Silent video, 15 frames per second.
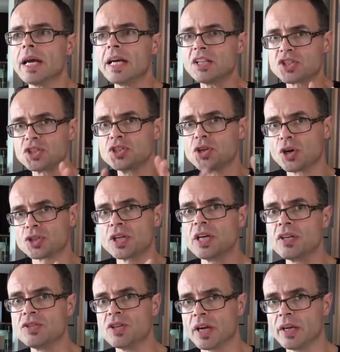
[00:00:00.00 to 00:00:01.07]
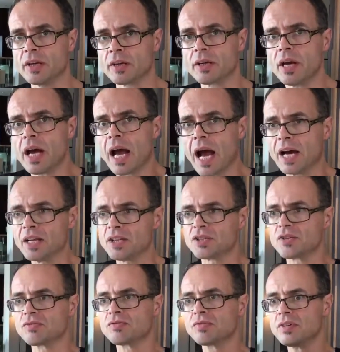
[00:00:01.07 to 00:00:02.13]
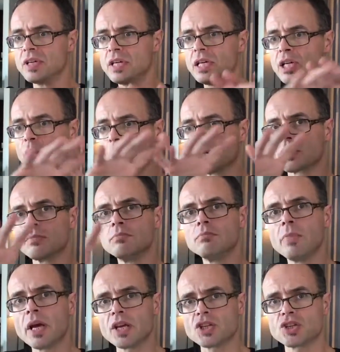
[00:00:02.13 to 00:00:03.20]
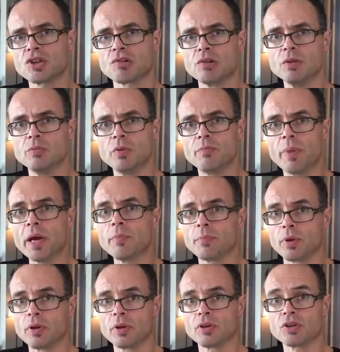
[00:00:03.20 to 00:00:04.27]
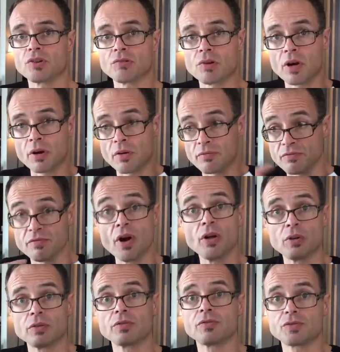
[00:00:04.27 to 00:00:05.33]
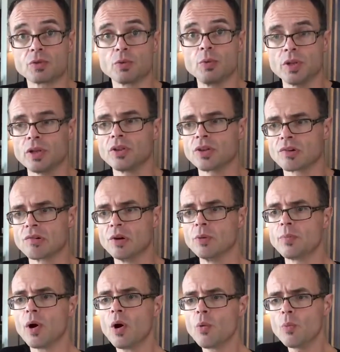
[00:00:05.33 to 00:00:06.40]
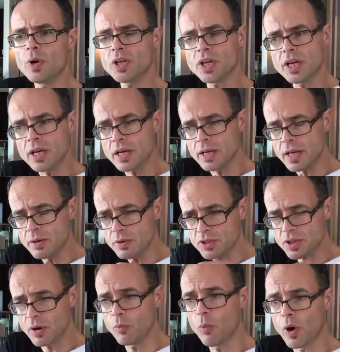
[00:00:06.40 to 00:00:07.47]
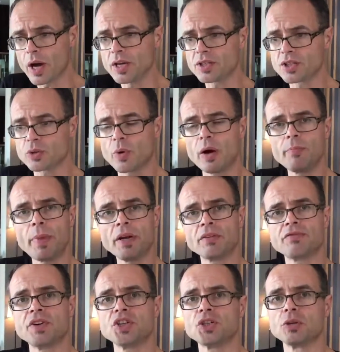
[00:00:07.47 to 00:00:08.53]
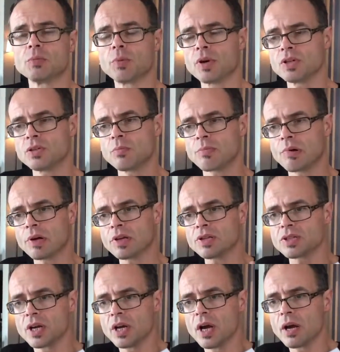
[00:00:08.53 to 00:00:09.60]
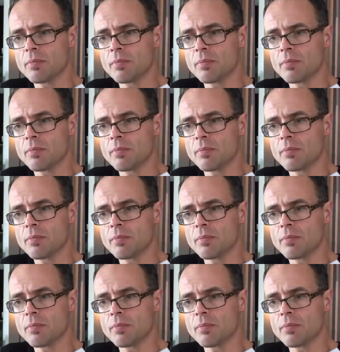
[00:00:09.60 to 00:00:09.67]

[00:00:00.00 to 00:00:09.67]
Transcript: It's not easy, and it's a really quite a mixed group of people that are involved within the group, which in some ways is quite beneficial because it brings